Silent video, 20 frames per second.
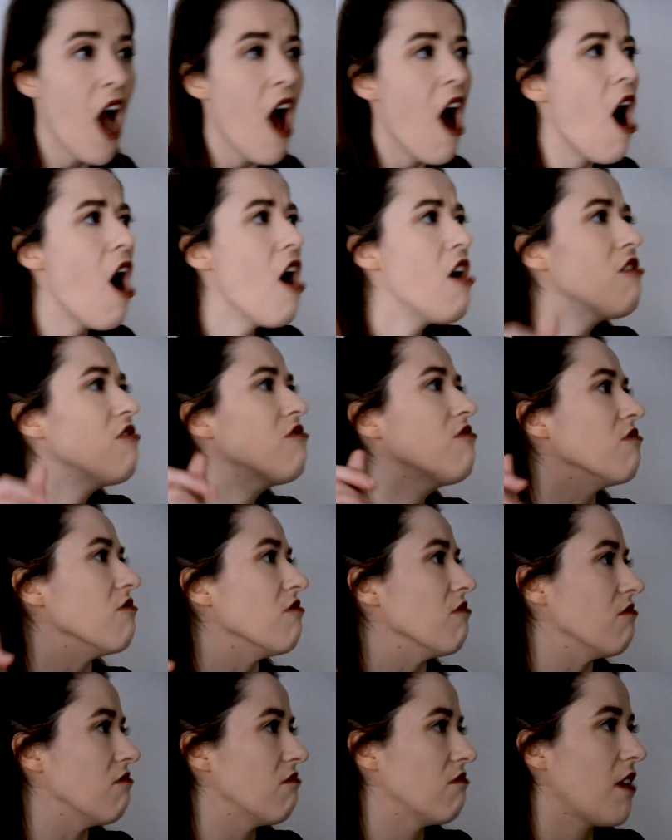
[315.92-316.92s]
Oh,
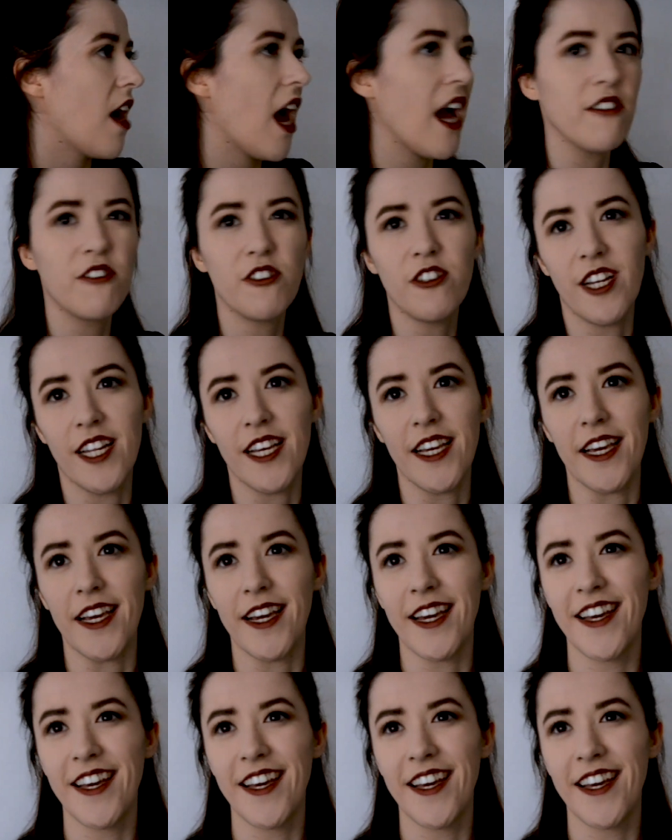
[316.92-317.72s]
actually,